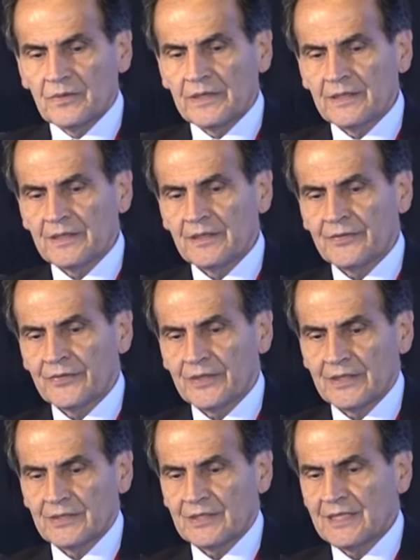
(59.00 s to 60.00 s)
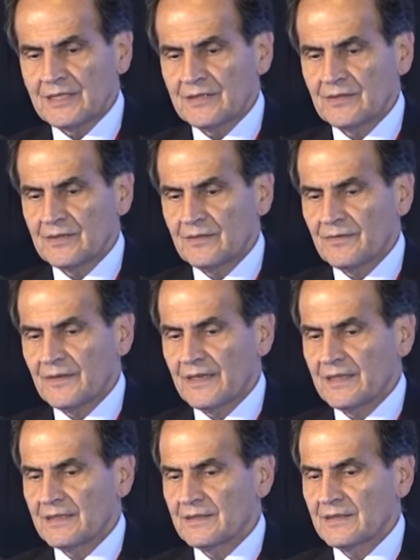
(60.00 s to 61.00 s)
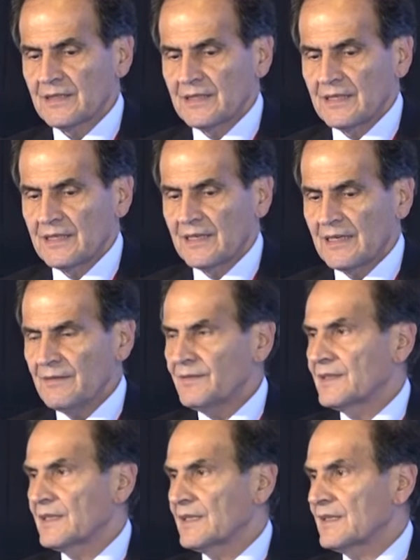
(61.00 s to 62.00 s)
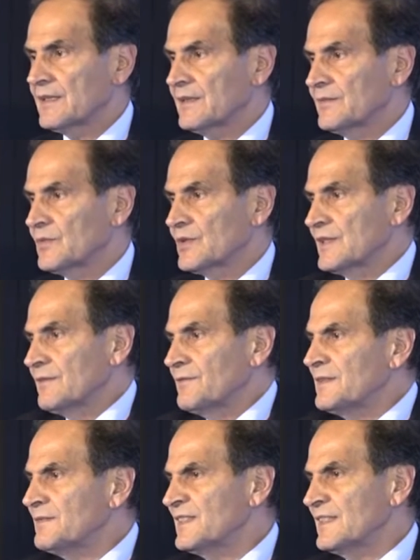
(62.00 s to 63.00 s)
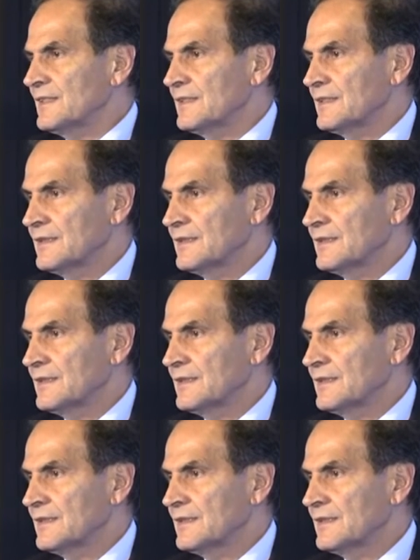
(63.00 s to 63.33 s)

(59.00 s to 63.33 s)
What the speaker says: World Health Organization defined in Africa more than 50.